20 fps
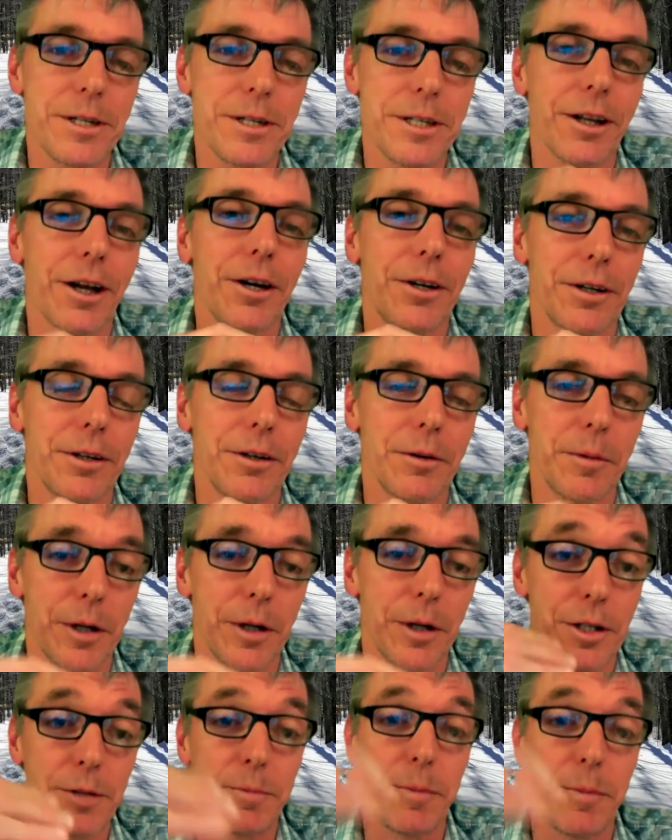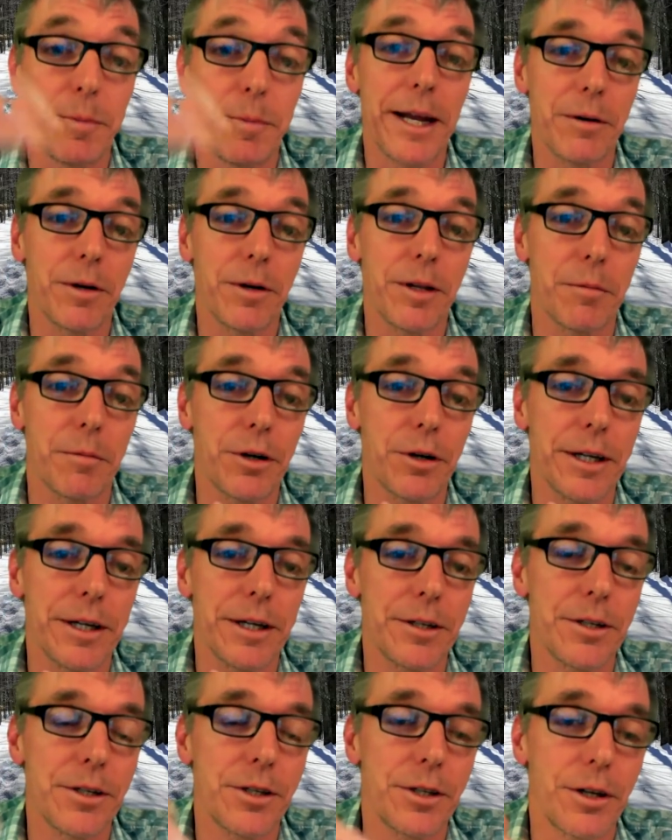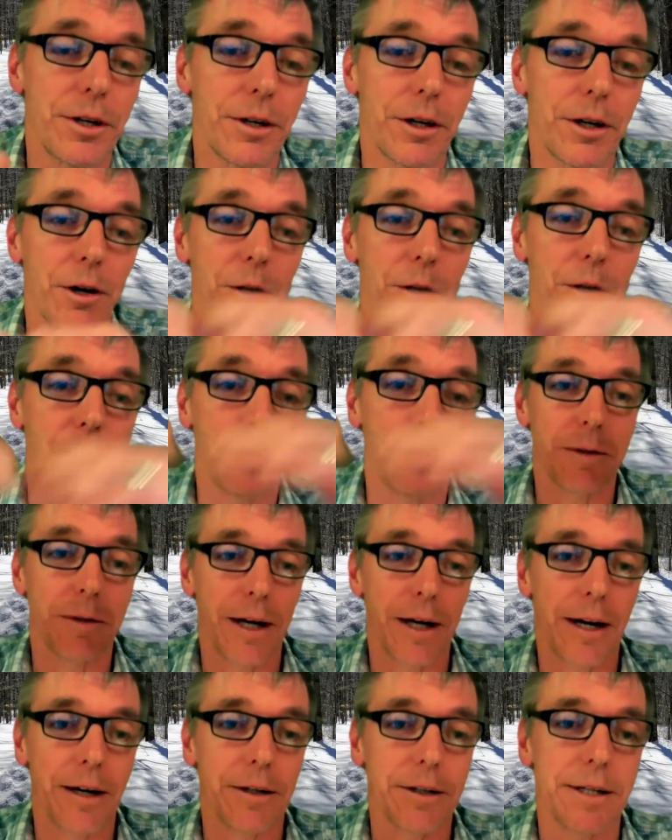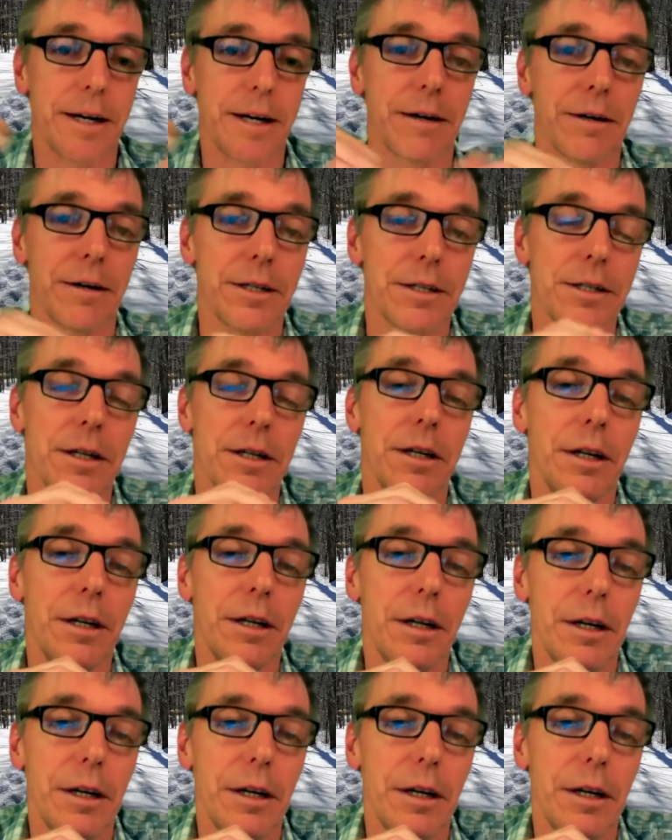a lot you can do. you can span it with a bridge, you, know, you go up to a higher terrace.